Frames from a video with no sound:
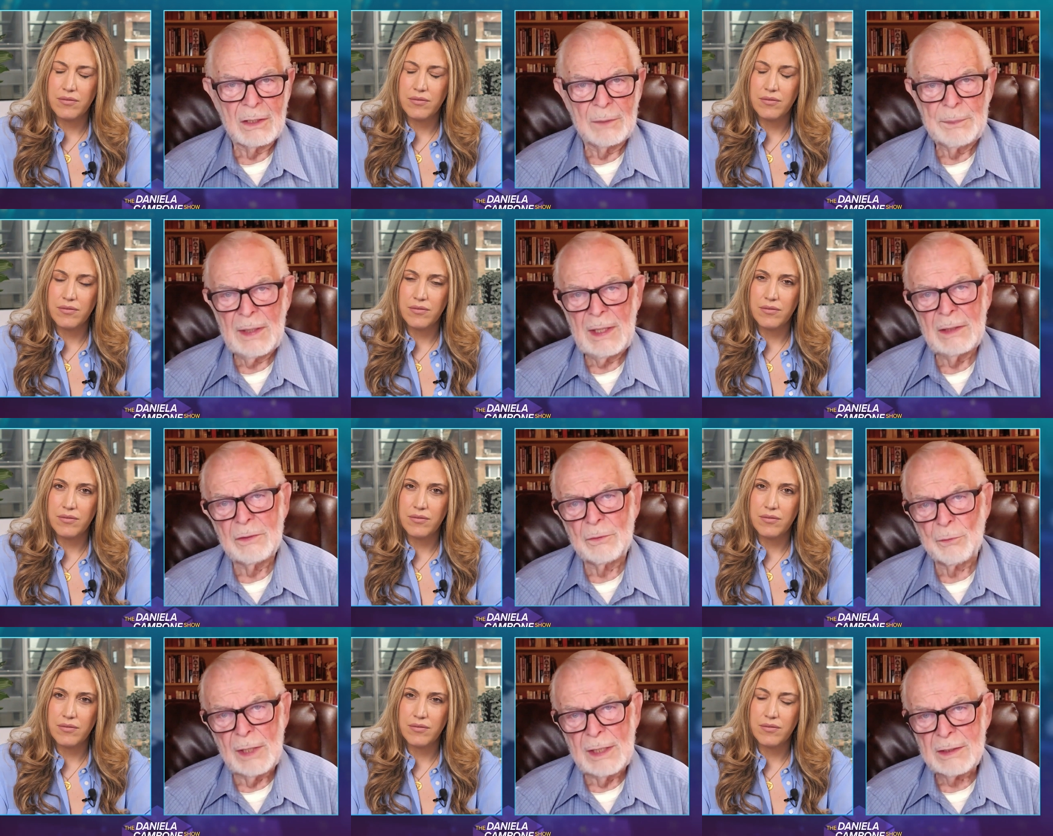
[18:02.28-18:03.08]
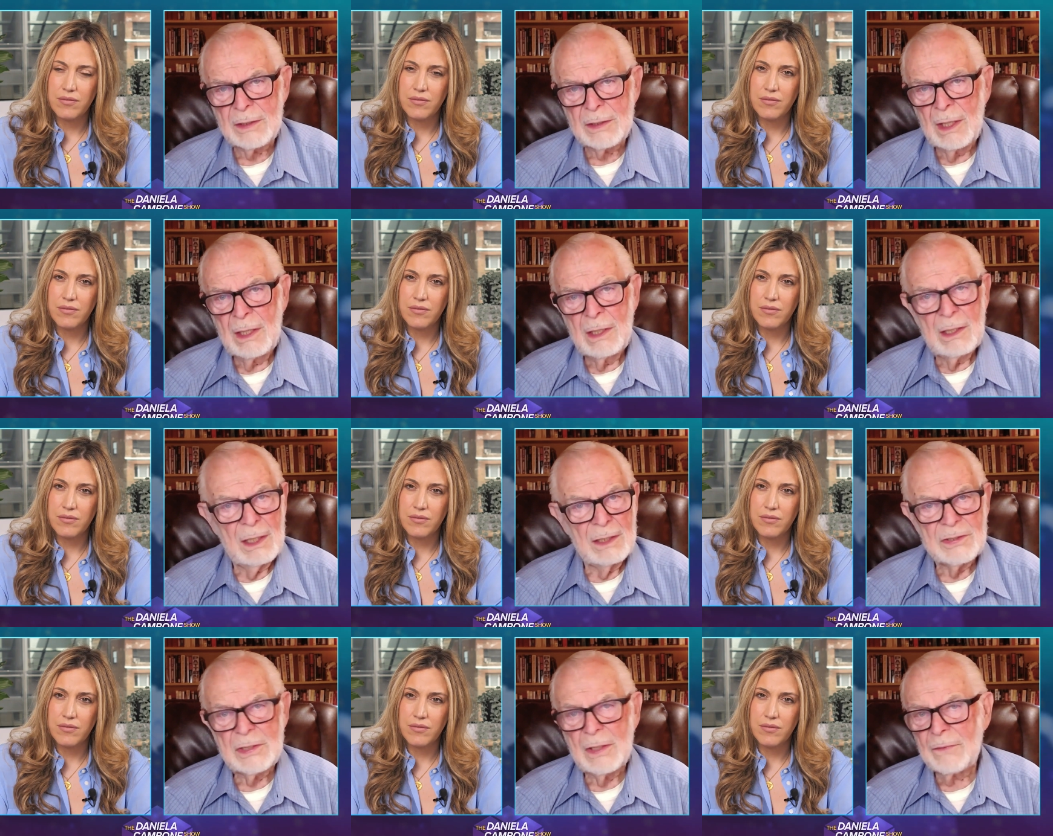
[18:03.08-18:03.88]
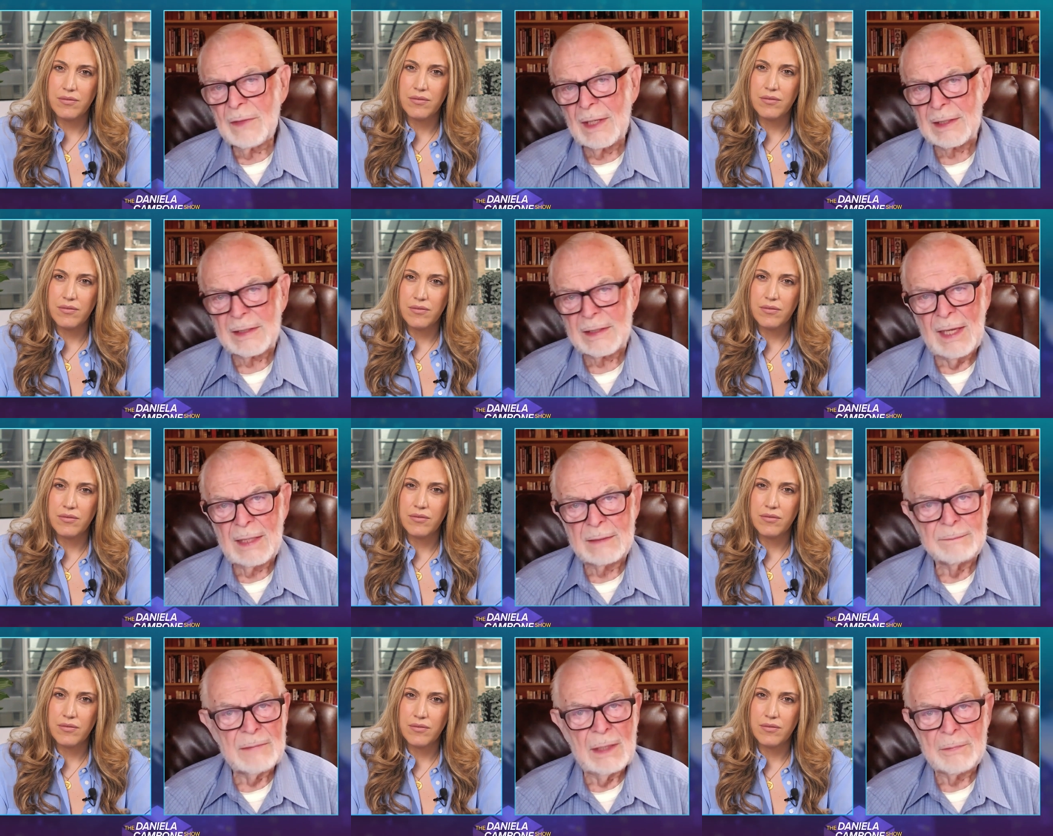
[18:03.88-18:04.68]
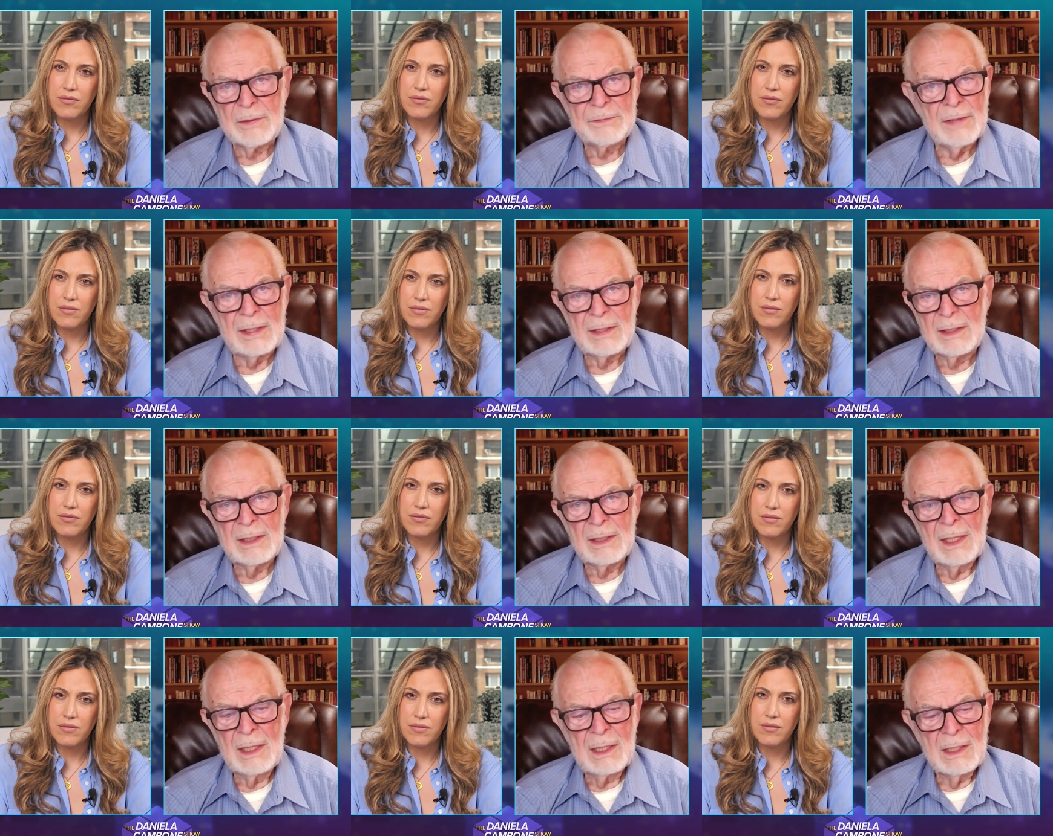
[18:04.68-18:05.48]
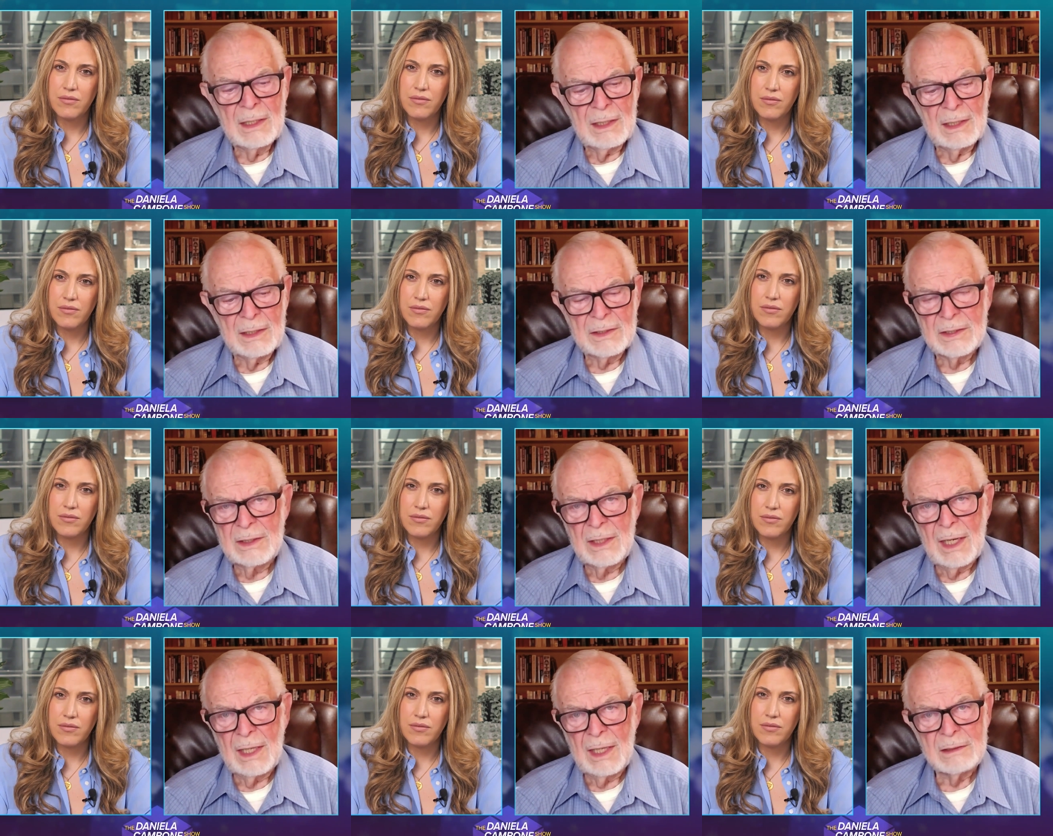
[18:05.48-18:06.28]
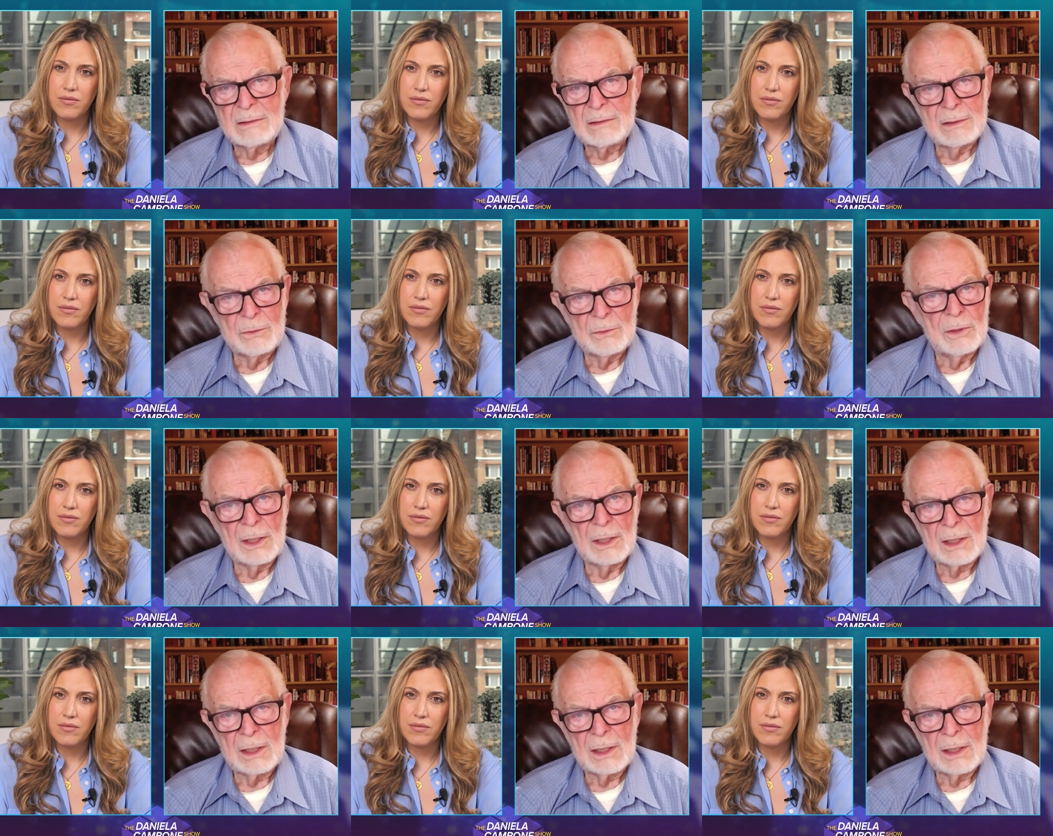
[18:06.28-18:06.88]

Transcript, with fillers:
Speaker 1: or paying the rent and stuff like that, I'm afraid it, it's not going to work.